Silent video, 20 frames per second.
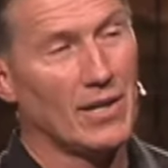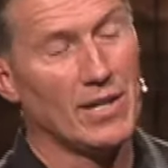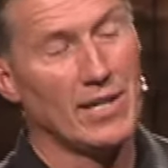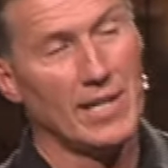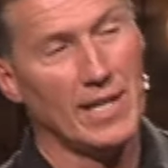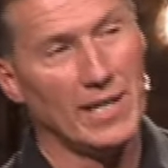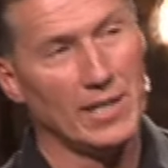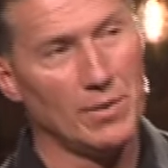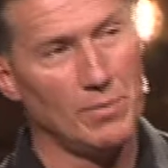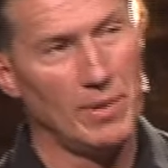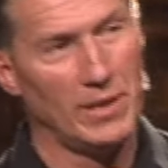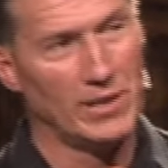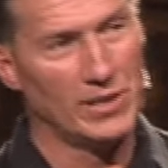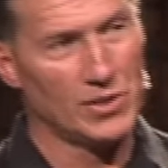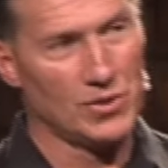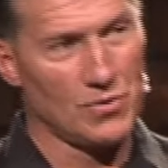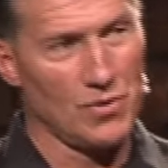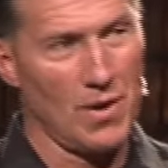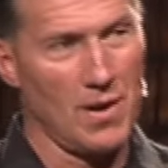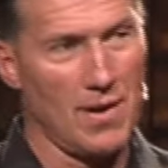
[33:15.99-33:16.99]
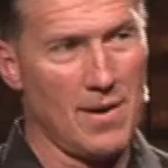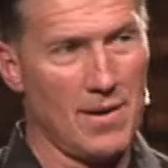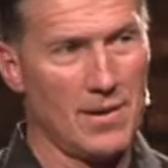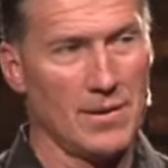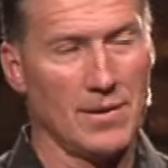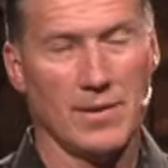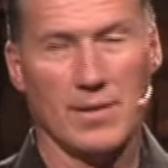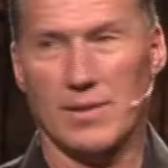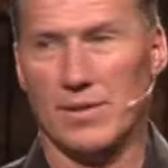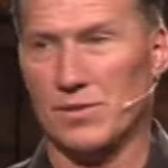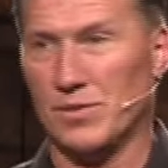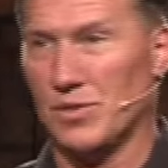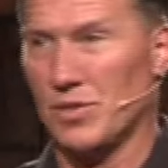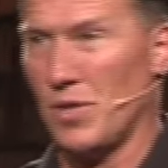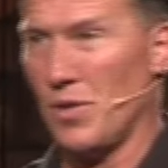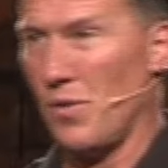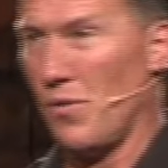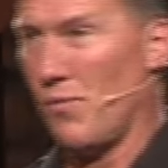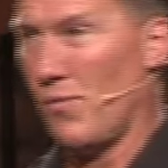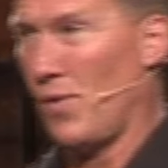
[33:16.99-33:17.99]
Now, you need to be strong,
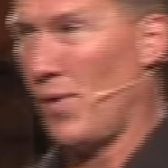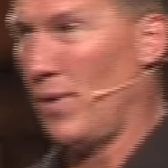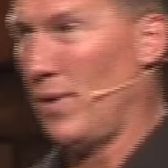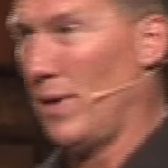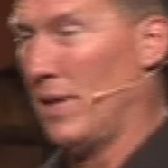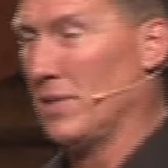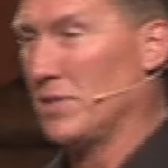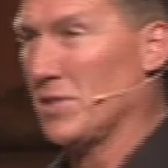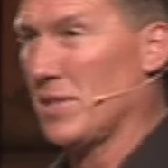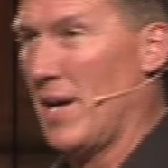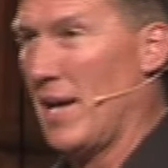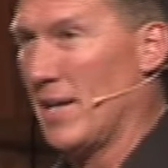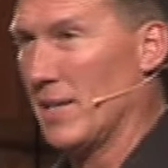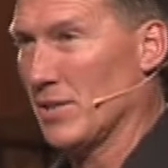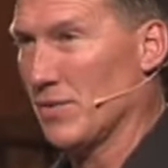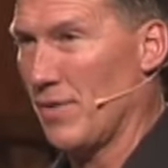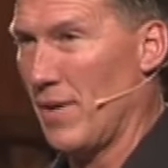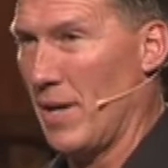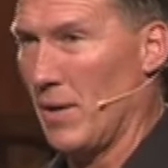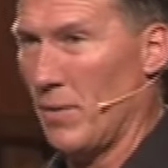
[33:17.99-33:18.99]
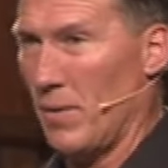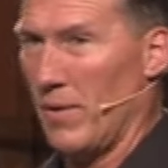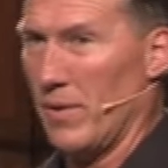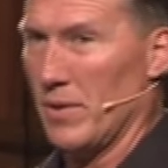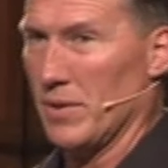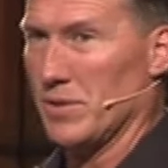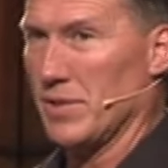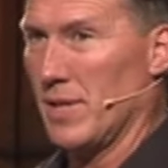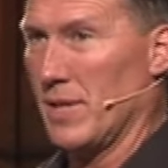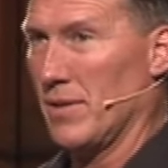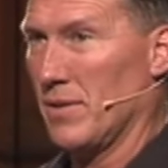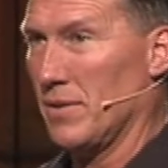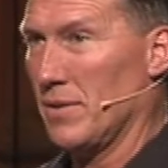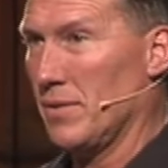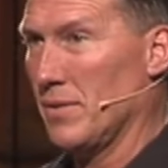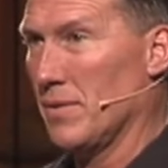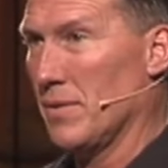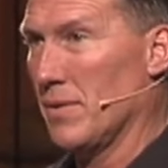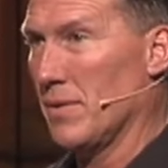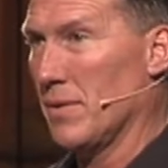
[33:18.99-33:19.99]
skillful, and satisfied whether you're
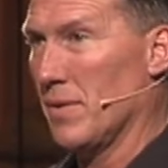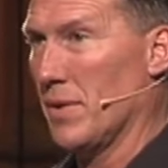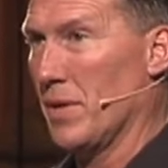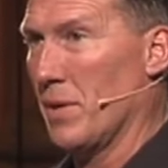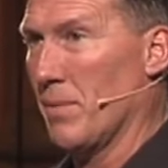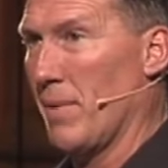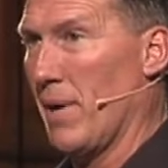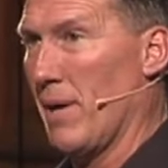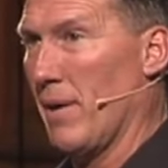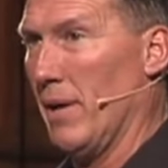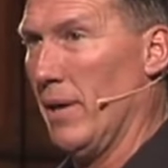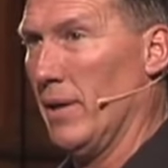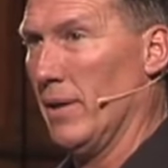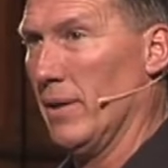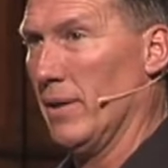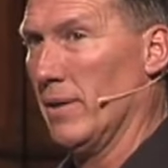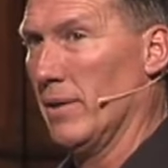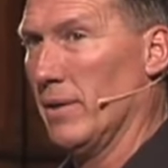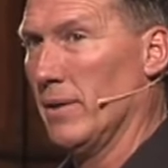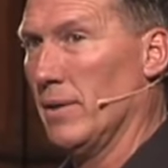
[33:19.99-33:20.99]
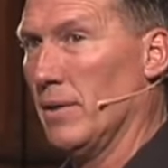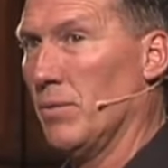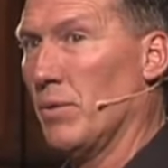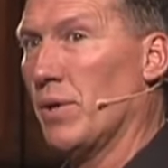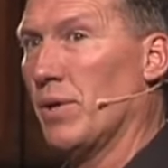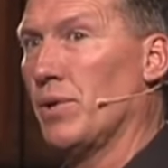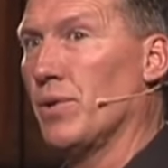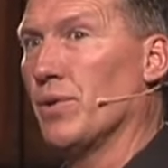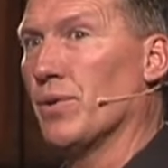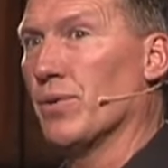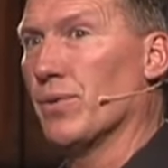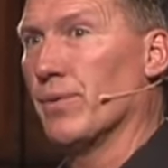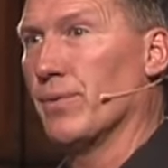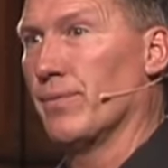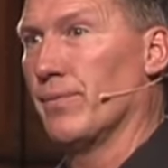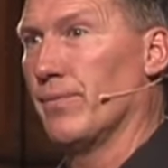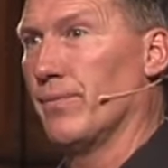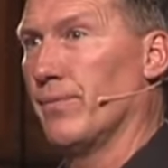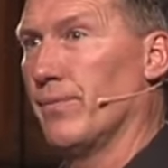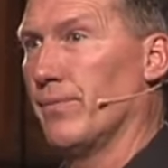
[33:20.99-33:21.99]
single or you're married. What are
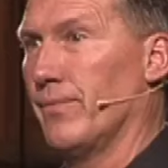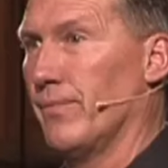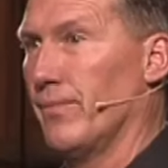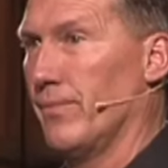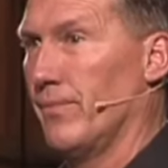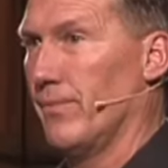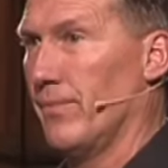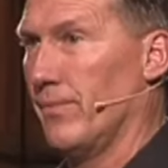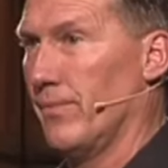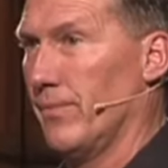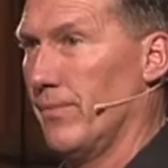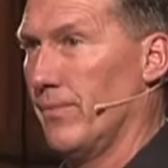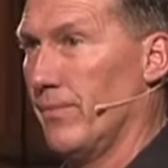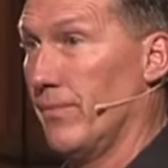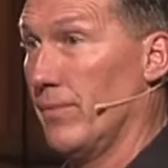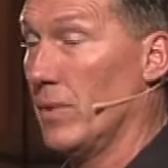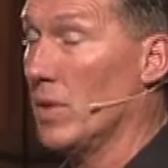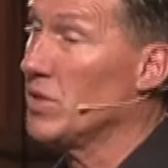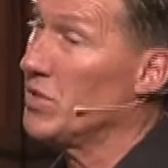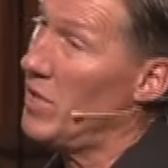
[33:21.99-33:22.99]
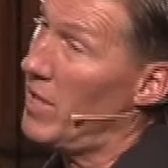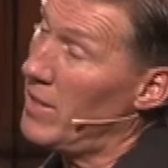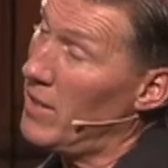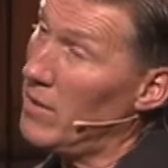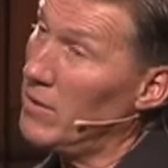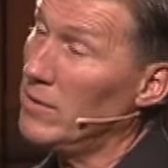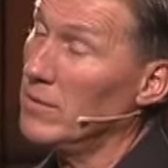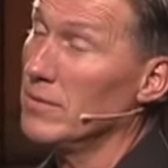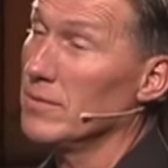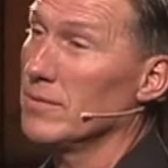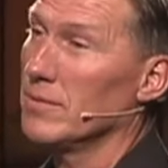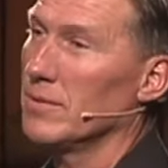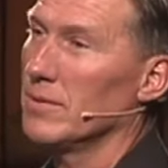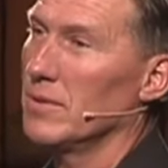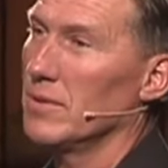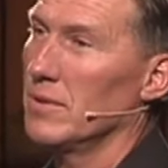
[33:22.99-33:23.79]
you? You single?